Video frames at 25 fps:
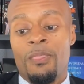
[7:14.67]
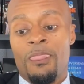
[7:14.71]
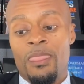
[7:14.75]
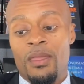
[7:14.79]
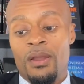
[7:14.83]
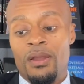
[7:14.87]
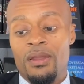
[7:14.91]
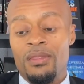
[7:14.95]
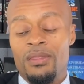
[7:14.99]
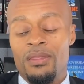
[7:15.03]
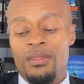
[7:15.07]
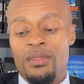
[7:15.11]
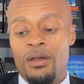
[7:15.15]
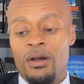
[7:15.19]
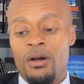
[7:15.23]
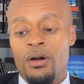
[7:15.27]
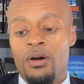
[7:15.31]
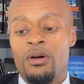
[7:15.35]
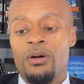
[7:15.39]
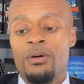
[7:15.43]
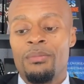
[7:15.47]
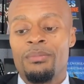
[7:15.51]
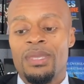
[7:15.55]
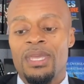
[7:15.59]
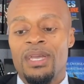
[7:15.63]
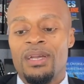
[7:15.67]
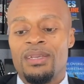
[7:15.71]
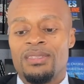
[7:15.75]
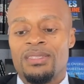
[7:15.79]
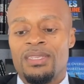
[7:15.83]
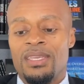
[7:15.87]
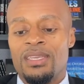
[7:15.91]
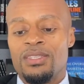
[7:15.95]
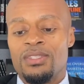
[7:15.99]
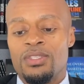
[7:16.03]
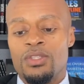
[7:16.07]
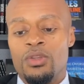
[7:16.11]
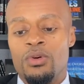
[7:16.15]
All right. All
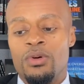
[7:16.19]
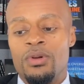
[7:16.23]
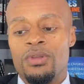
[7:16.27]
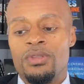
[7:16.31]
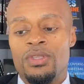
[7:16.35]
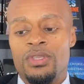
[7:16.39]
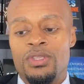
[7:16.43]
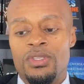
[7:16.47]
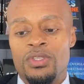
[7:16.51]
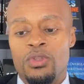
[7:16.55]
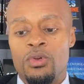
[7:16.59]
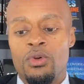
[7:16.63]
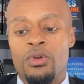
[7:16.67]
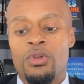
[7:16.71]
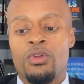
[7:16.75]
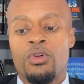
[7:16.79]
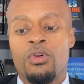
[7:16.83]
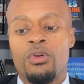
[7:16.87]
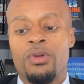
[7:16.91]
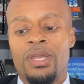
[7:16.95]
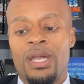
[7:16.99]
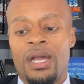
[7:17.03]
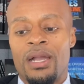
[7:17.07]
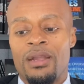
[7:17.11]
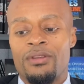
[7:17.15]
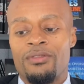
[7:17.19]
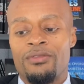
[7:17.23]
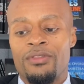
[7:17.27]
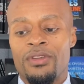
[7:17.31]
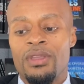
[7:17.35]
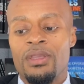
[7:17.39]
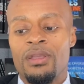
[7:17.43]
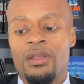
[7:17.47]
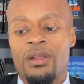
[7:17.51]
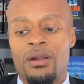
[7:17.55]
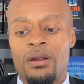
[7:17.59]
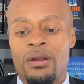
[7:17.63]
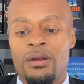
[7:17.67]
Beyonce is doing
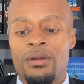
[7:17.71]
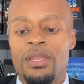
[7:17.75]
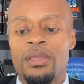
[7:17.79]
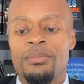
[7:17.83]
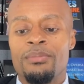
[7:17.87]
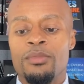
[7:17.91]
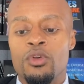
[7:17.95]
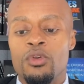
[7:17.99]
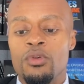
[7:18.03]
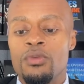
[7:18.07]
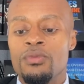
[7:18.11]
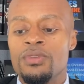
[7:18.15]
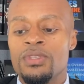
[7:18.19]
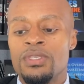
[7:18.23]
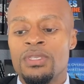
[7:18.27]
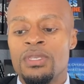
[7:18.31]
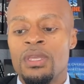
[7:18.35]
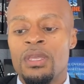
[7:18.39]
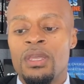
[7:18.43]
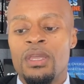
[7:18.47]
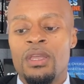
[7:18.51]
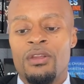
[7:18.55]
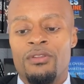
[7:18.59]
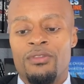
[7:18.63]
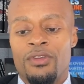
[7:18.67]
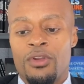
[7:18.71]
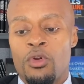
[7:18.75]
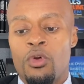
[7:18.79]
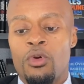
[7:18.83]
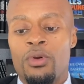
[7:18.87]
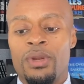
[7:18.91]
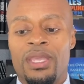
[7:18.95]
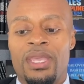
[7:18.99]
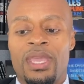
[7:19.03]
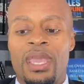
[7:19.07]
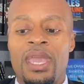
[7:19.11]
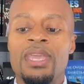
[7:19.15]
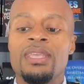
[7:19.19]
choreography, learning moves,
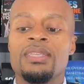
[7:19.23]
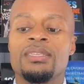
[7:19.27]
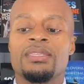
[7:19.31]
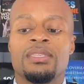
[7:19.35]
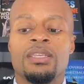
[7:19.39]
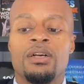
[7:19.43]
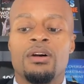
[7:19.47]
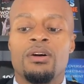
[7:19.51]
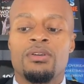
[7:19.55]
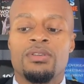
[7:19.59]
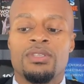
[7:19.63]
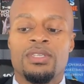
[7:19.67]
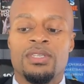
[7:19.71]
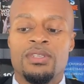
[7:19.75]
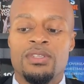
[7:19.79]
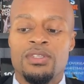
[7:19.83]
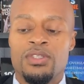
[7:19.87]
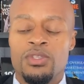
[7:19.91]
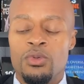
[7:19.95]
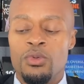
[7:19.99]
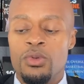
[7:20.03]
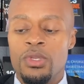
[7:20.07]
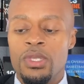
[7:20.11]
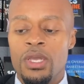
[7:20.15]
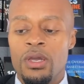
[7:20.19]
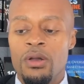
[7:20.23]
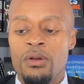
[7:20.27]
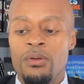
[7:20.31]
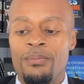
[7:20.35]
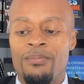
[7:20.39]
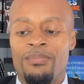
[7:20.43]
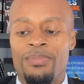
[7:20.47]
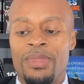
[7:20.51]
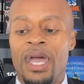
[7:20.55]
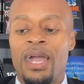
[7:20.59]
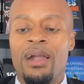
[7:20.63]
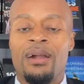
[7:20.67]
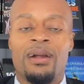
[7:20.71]
recording 8 songs in the studio,
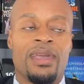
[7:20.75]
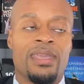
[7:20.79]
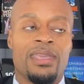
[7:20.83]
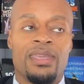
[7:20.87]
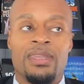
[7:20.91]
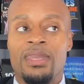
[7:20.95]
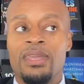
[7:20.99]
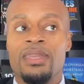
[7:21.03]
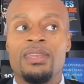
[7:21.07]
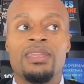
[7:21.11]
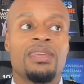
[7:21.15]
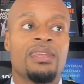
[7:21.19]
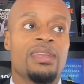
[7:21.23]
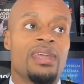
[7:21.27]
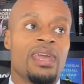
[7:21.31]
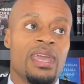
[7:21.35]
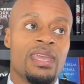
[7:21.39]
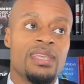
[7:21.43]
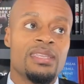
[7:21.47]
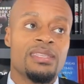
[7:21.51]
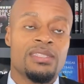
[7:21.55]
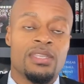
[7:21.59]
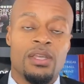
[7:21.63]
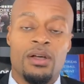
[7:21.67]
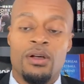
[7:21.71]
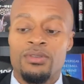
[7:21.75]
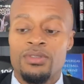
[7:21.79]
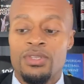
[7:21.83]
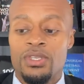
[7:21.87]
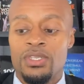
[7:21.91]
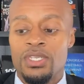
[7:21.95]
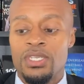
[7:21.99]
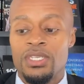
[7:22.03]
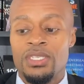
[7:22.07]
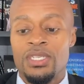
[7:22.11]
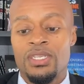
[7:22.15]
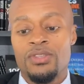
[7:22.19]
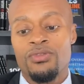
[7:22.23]
not like in any of the 8 songs that
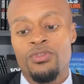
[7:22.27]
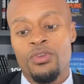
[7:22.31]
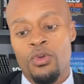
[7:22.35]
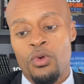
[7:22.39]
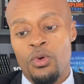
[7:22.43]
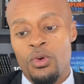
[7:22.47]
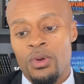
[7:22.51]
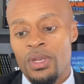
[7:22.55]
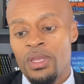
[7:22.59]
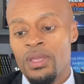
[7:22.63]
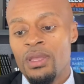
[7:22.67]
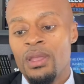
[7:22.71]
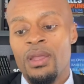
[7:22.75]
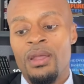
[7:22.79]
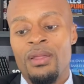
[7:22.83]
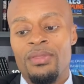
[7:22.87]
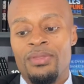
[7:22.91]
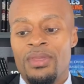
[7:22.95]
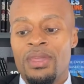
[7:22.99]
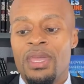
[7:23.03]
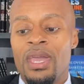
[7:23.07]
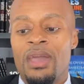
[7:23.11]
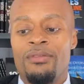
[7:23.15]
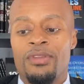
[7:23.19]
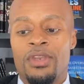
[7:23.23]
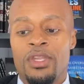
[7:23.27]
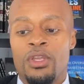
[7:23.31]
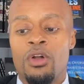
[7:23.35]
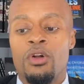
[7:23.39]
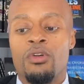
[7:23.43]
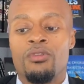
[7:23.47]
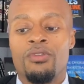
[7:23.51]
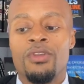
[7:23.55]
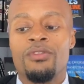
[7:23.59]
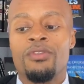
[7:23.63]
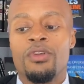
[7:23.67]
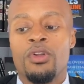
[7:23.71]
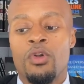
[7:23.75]
she just recorded, then having to go
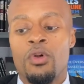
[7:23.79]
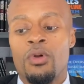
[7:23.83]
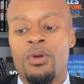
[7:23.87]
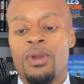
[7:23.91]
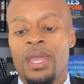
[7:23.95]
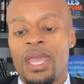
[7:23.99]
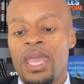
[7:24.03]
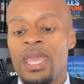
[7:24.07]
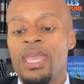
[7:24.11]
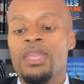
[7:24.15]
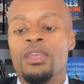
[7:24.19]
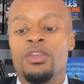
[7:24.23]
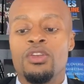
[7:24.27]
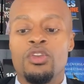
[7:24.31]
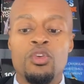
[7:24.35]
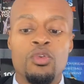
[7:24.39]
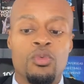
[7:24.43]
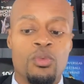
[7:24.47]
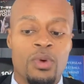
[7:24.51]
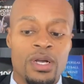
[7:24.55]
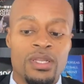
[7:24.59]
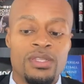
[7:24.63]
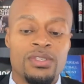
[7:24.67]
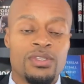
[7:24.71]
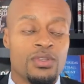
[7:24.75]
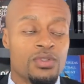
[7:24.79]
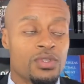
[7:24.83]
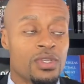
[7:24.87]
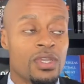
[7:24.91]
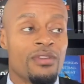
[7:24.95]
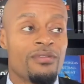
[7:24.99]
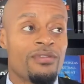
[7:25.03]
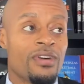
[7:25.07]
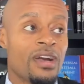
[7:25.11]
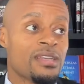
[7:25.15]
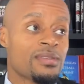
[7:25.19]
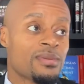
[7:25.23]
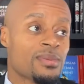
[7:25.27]
re-record 8 new ones so she
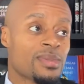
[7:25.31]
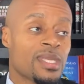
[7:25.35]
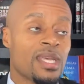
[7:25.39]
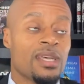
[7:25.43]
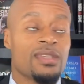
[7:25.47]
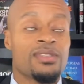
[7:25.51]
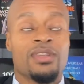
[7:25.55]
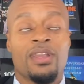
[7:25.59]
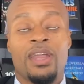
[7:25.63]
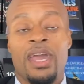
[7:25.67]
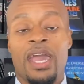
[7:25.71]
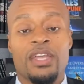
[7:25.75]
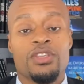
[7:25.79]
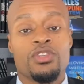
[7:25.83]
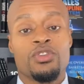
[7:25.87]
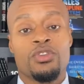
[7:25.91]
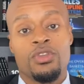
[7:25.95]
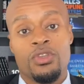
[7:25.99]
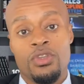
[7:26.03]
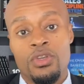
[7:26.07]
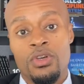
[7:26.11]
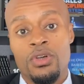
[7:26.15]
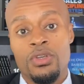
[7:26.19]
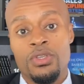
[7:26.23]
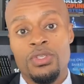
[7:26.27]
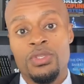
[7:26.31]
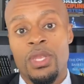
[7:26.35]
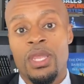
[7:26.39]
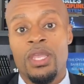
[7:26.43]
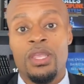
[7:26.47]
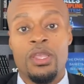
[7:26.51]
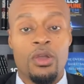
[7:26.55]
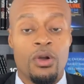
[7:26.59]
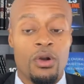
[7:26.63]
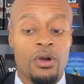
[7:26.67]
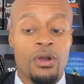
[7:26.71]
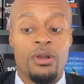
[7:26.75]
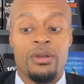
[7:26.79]
can find some songs that are actually good so they
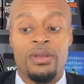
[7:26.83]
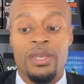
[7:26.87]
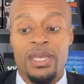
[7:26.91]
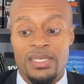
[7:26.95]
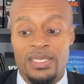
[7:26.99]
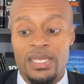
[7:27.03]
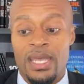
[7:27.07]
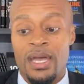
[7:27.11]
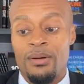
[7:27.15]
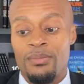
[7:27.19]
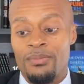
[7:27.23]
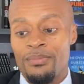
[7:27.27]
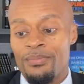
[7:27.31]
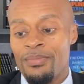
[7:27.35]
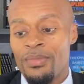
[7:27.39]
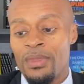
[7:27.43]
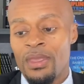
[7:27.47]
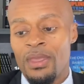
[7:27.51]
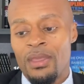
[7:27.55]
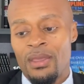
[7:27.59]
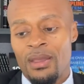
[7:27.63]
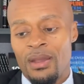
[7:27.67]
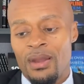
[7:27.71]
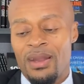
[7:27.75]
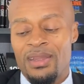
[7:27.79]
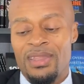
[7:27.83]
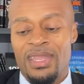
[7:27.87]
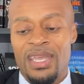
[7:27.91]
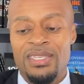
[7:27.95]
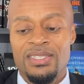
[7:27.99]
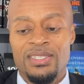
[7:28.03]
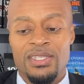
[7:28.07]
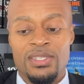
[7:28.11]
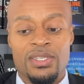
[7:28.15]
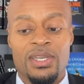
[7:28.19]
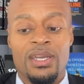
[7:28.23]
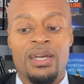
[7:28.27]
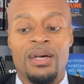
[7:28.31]
can go on her next album. All right,
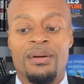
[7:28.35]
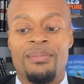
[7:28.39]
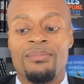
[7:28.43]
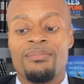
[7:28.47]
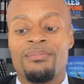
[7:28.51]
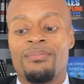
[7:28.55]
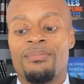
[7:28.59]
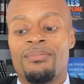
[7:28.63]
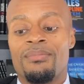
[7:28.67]
that's the job.